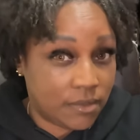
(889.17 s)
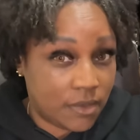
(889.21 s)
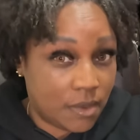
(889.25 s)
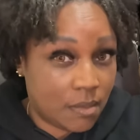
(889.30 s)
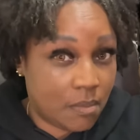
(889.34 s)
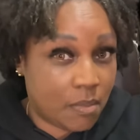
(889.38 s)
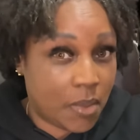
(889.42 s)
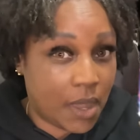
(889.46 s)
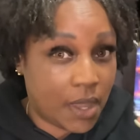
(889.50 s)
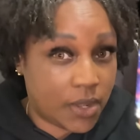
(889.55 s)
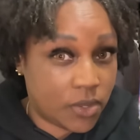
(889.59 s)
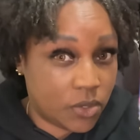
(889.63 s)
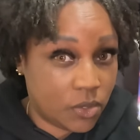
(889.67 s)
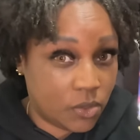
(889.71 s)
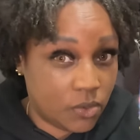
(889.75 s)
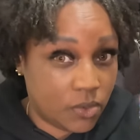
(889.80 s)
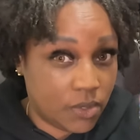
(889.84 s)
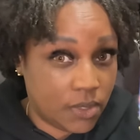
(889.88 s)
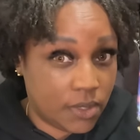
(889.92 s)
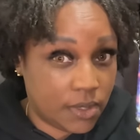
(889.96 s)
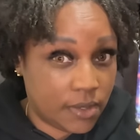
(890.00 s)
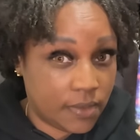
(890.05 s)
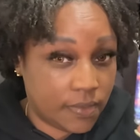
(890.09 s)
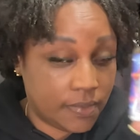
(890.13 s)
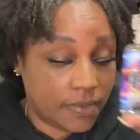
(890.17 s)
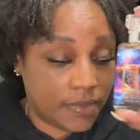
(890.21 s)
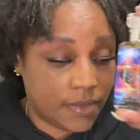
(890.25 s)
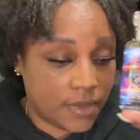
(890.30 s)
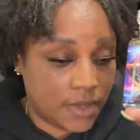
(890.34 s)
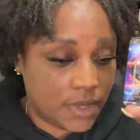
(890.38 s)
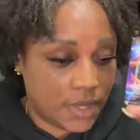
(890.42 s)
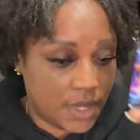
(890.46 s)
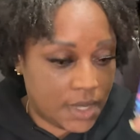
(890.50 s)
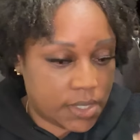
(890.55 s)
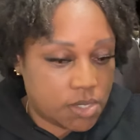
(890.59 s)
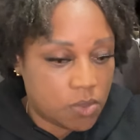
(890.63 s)
by Dua
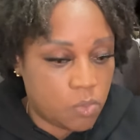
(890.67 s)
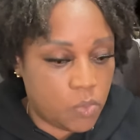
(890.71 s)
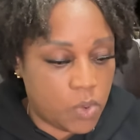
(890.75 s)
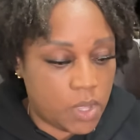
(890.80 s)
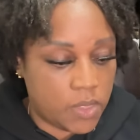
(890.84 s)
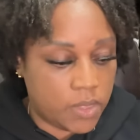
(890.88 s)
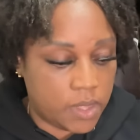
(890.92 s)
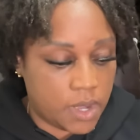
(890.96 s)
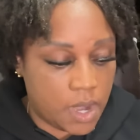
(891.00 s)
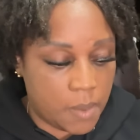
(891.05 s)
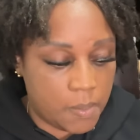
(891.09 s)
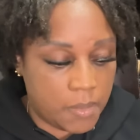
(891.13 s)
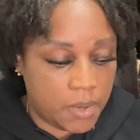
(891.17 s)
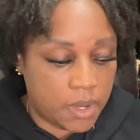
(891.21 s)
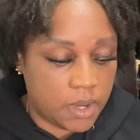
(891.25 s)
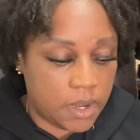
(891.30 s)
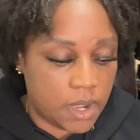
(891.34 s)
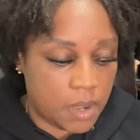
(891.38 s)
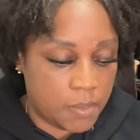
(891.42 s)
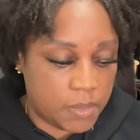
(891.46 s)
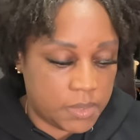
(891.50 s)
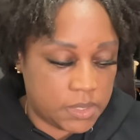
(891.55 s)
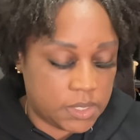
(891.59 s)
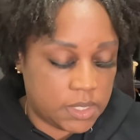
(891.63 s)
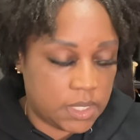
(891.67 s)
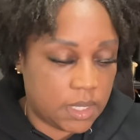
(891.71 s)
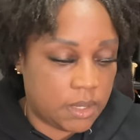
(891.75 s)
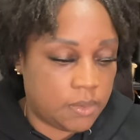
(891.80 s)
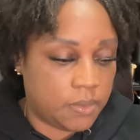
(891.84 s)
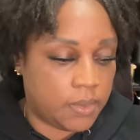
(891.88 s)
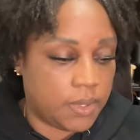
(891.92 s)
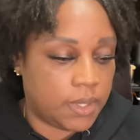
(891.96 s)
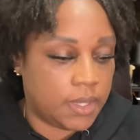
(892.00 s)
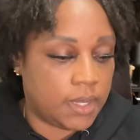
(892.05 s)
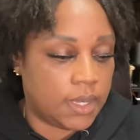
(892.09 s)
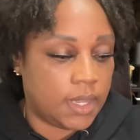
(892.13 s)
is the one that I'm going to stick
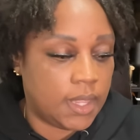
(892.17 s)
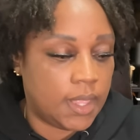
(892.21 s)
with.